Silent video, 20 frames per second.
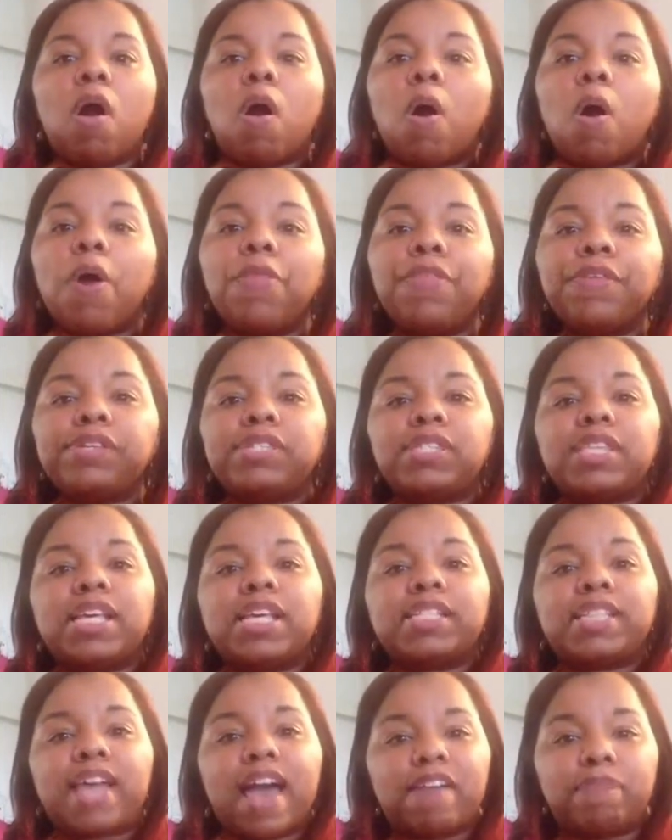All those
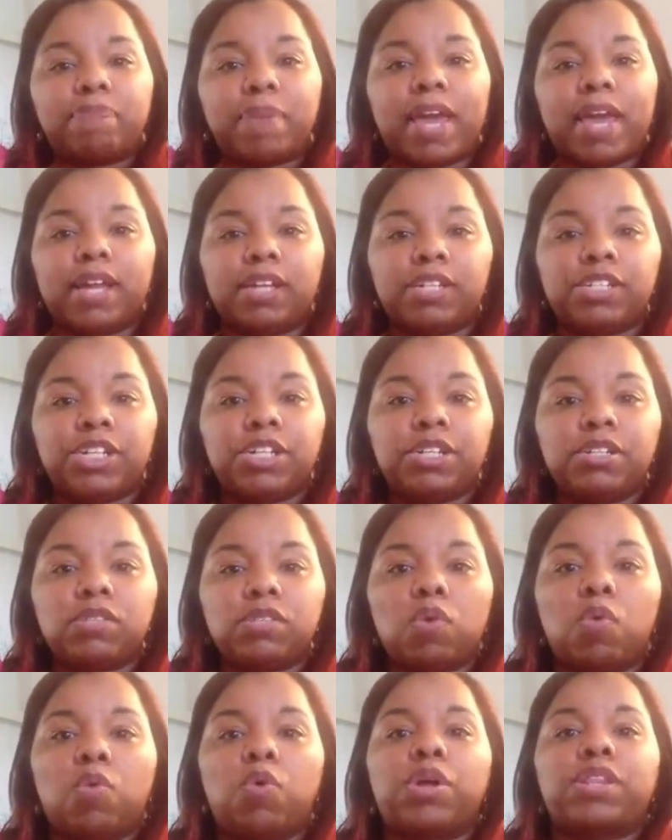things have pages,
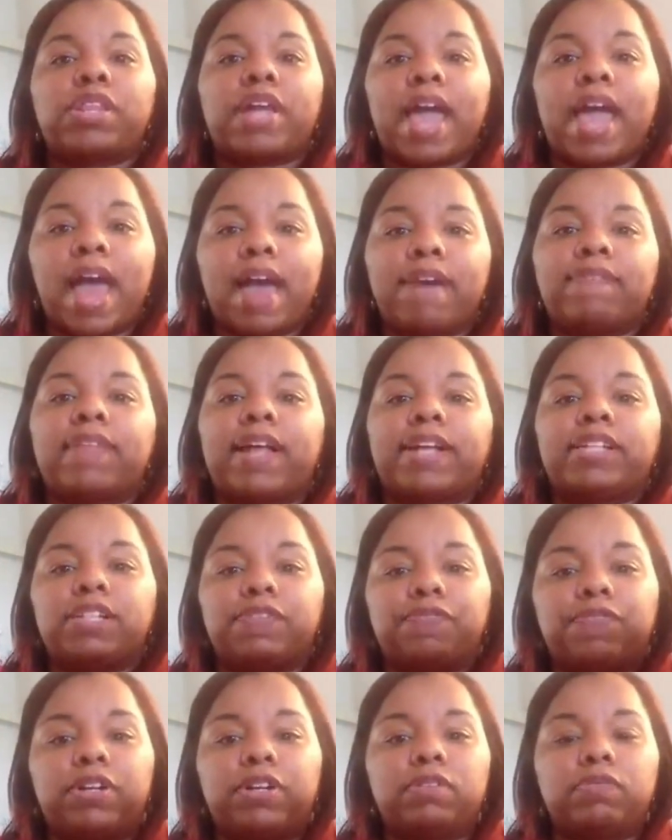or they have like
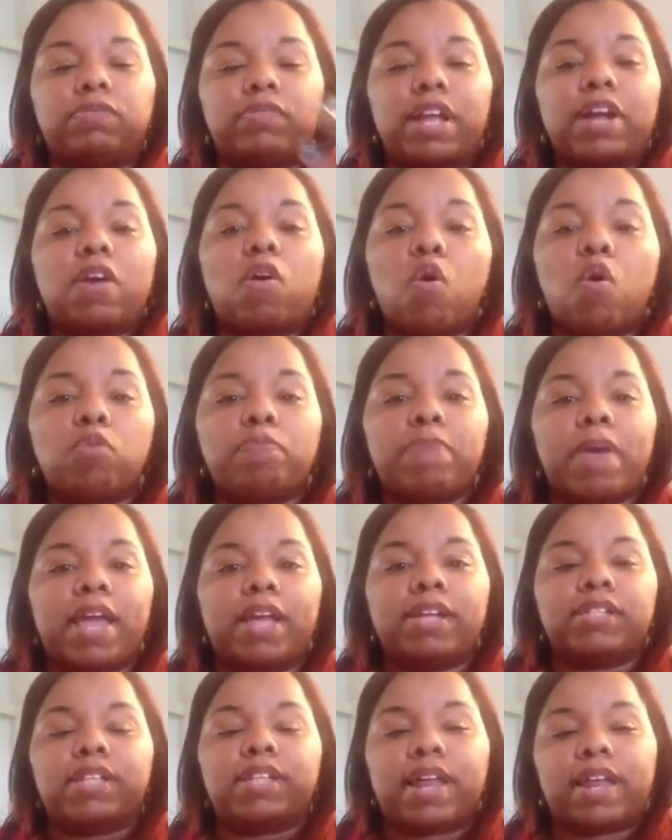their own
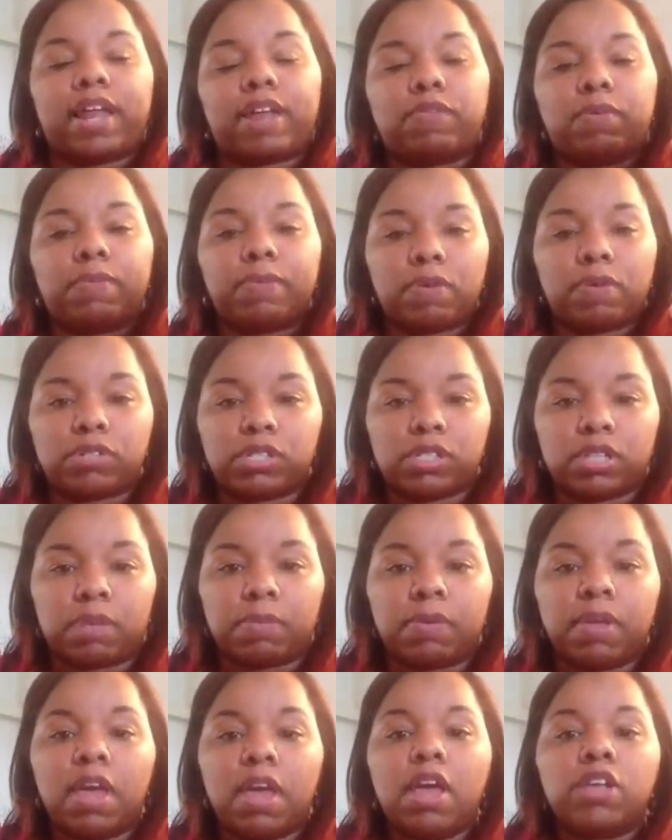page that like promotes
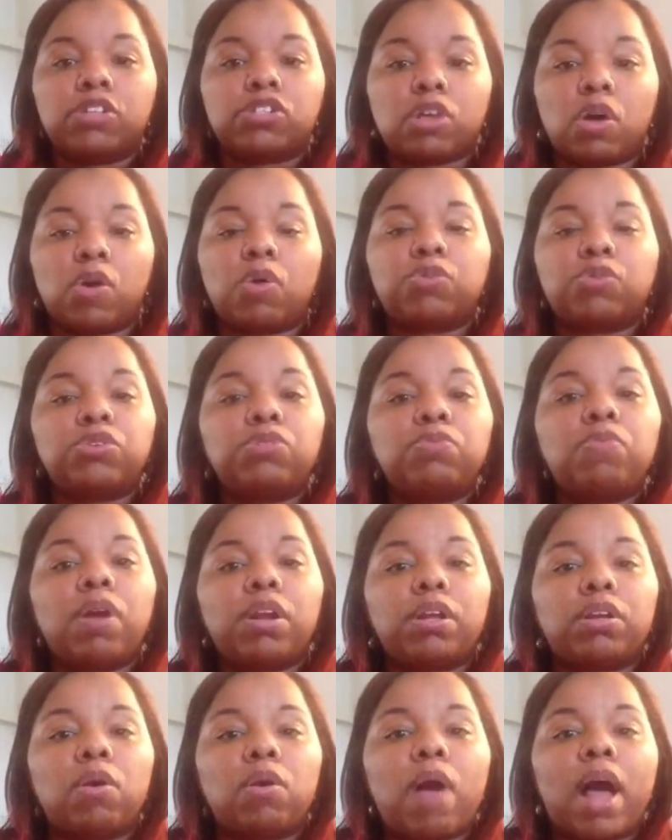them. So you
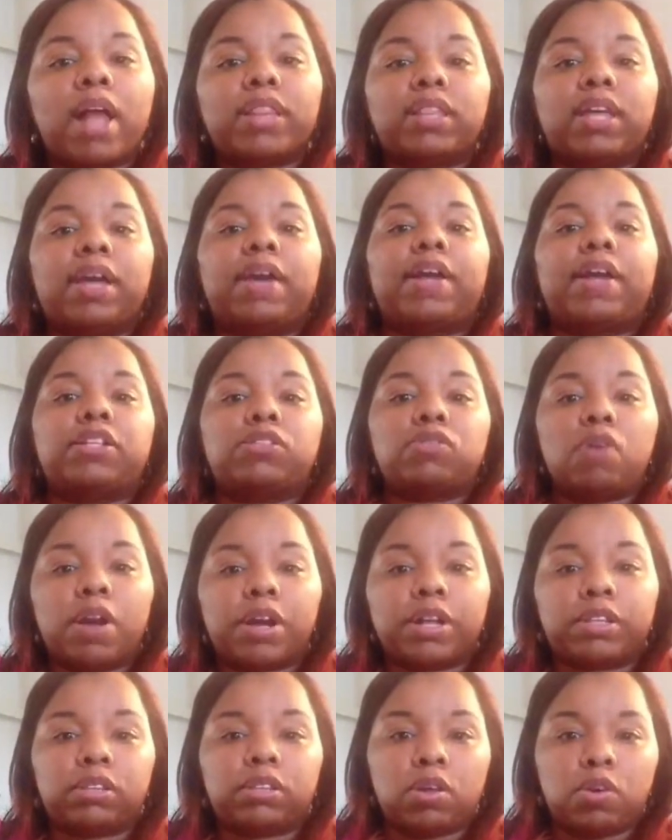want to go out there and
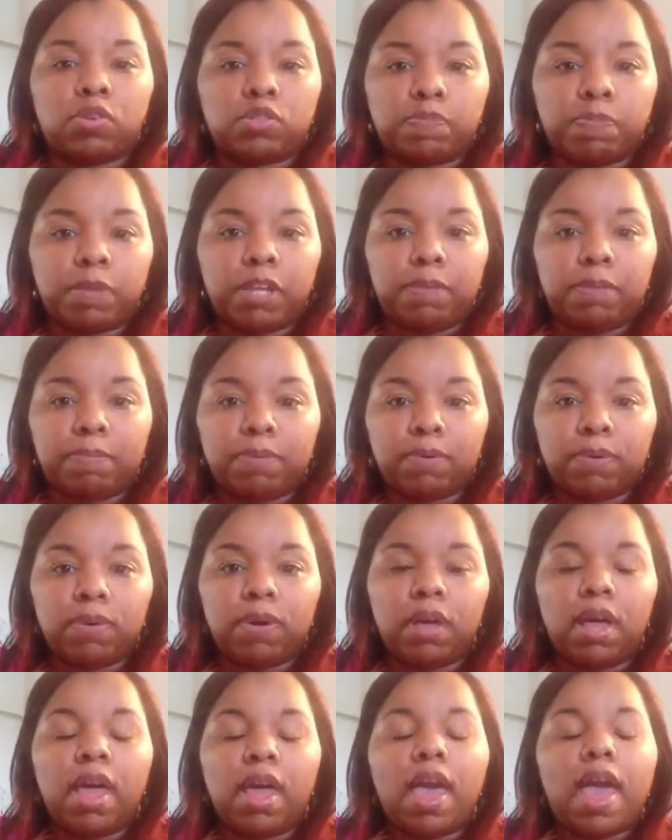target those people,
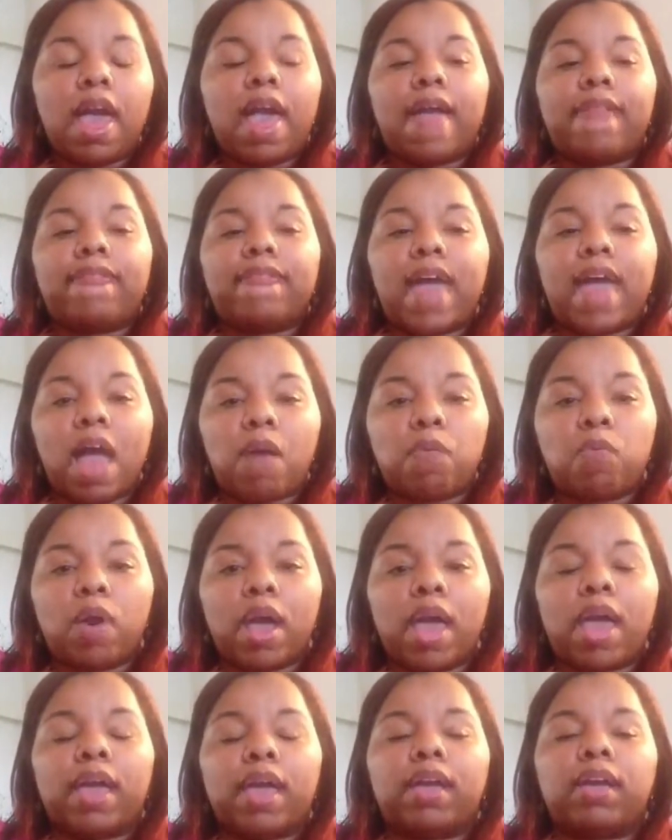and that
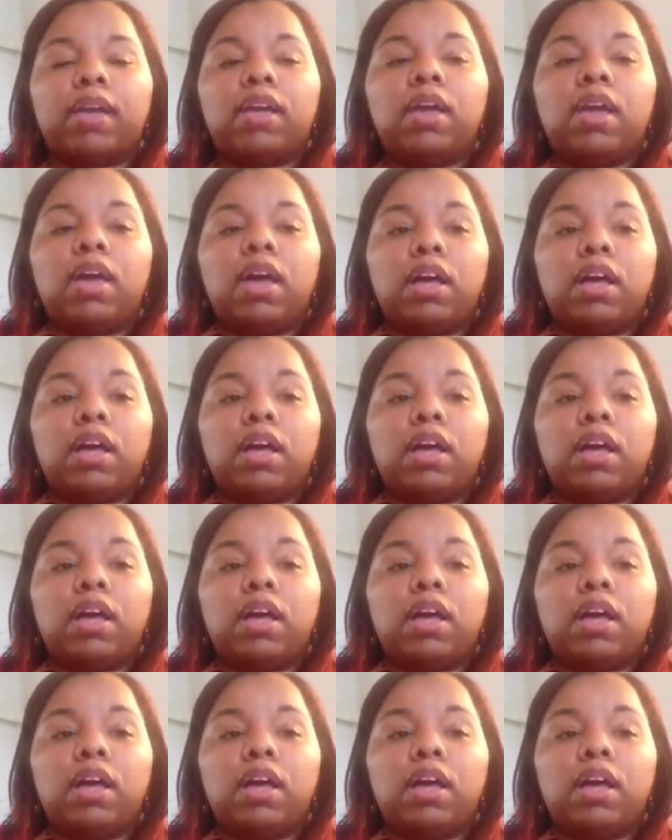way,